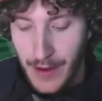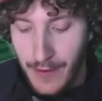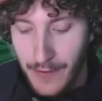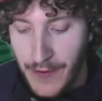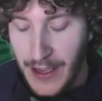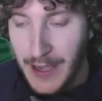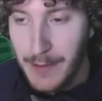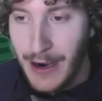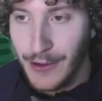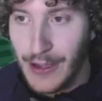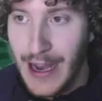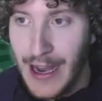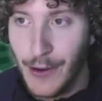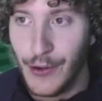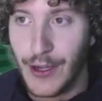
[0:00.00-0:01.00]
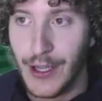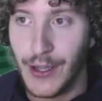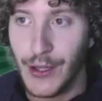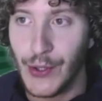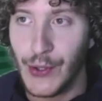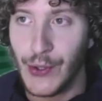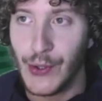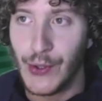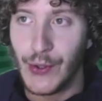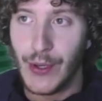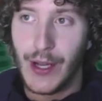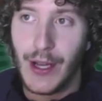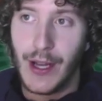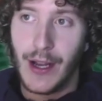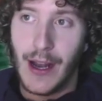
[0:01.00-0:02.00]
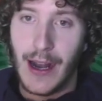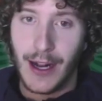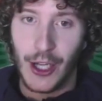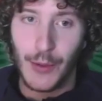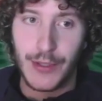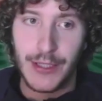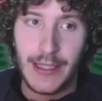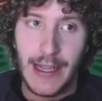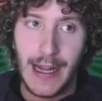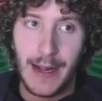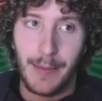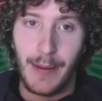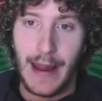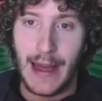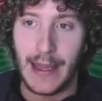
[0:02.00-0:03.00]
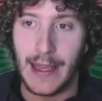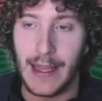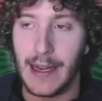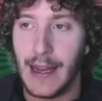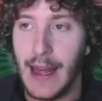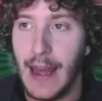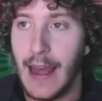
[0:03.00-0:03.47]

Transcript: think about how you can do a Qctl plugin,